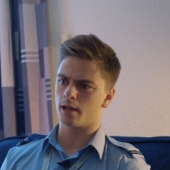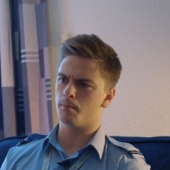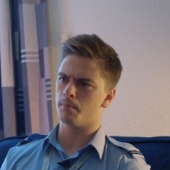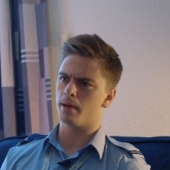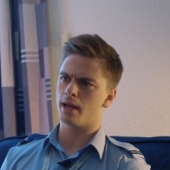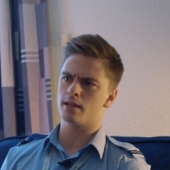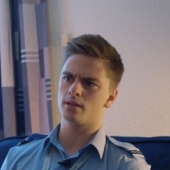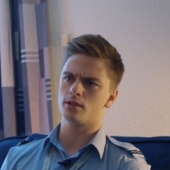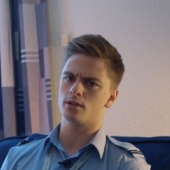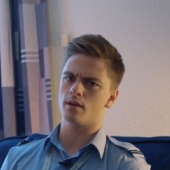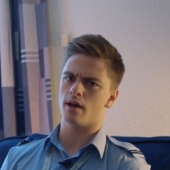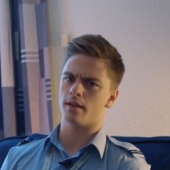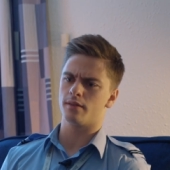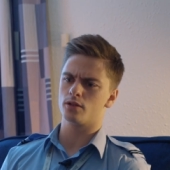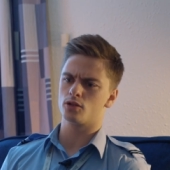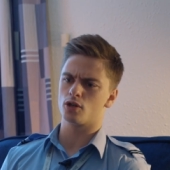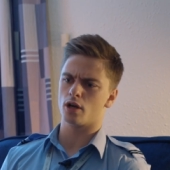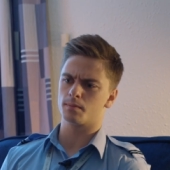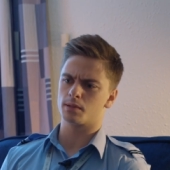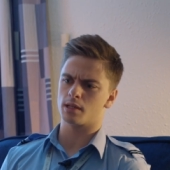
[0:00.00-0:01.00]
Compared to
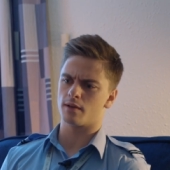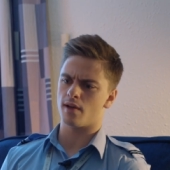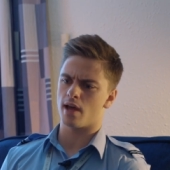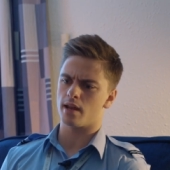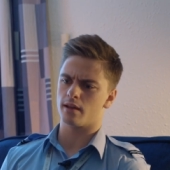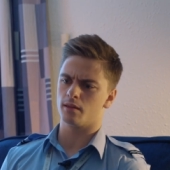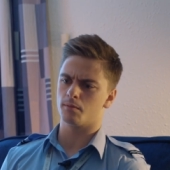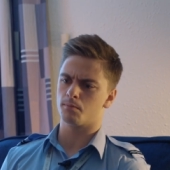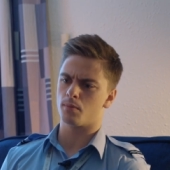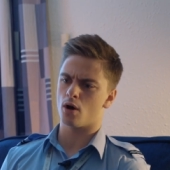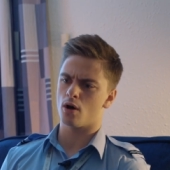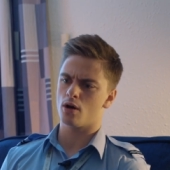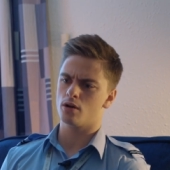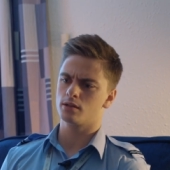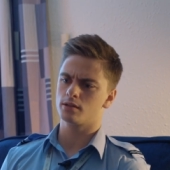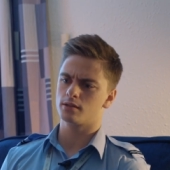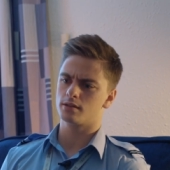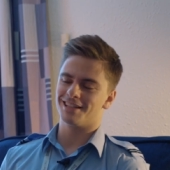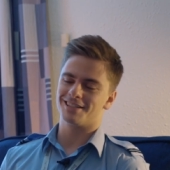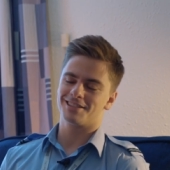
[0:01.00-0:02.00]
other jobs I've had in the
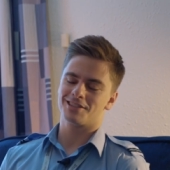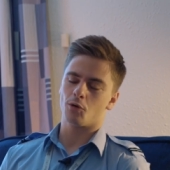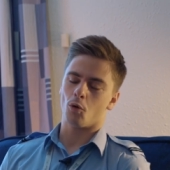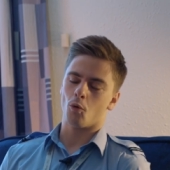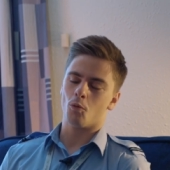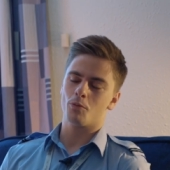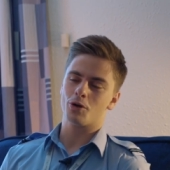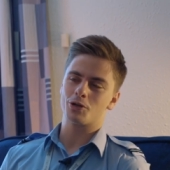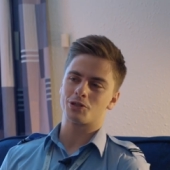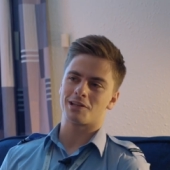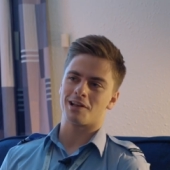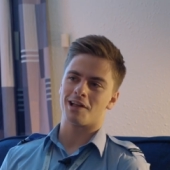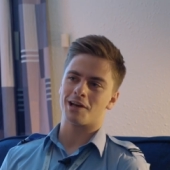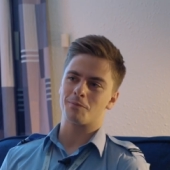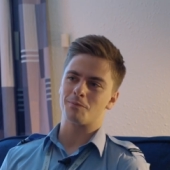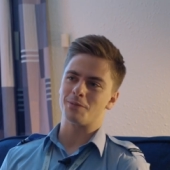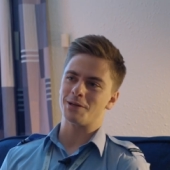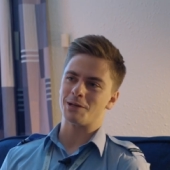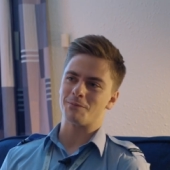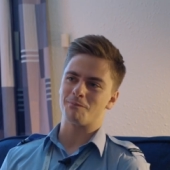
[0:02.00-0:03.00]
past, it's almost
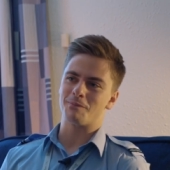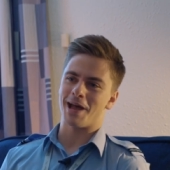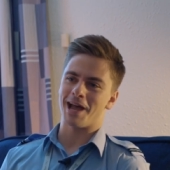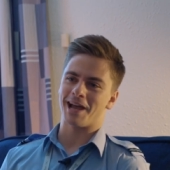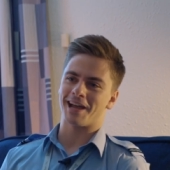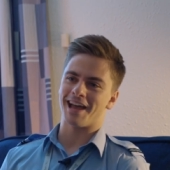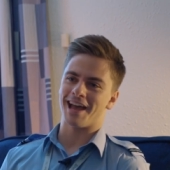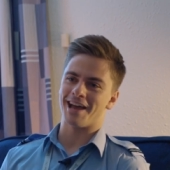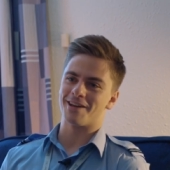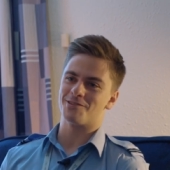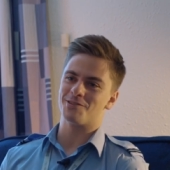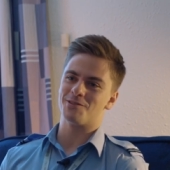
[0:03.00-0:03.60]
like being back at